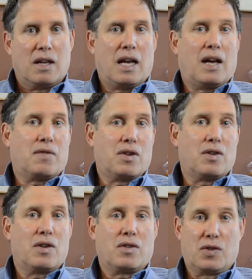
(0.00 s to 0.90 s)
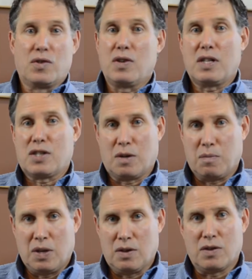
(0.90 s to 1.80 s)
After 30-some
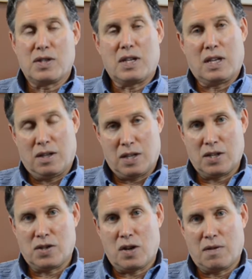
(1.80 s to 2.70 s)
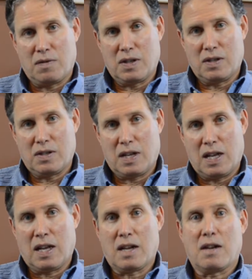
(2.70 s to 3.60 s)
years in this office
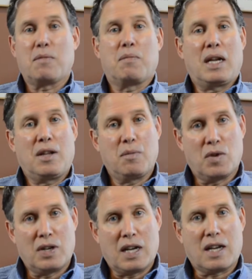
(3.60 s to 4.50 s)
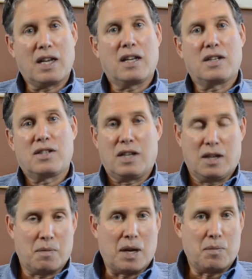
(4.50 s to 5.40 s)
and many more decades
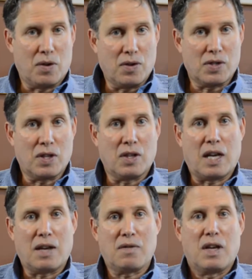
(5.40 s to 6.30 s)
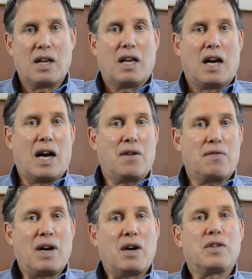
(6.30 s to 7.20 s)
in my personal life, I
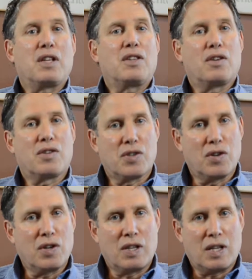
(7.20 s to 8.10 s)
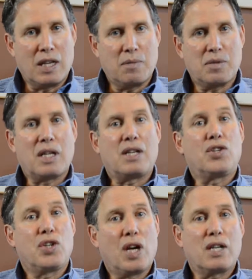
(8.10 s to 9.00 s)
found that there are certain themes that
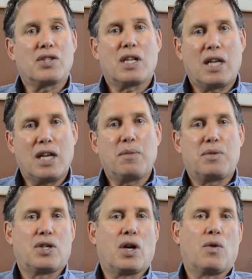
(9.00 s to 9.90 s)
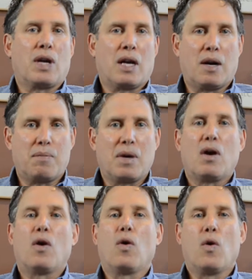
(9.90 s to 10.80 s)
just keep showing up
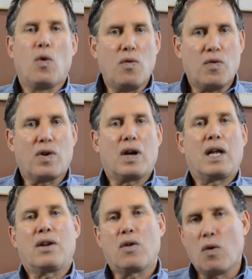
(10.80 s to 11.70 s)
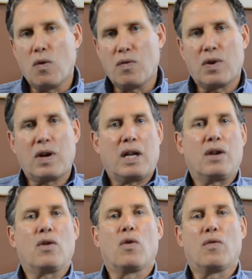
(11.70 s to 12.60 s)
over and over and
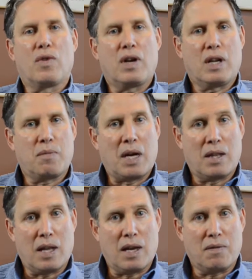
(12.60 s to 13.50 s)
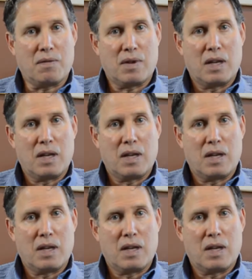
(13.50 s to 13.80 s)
over in my life.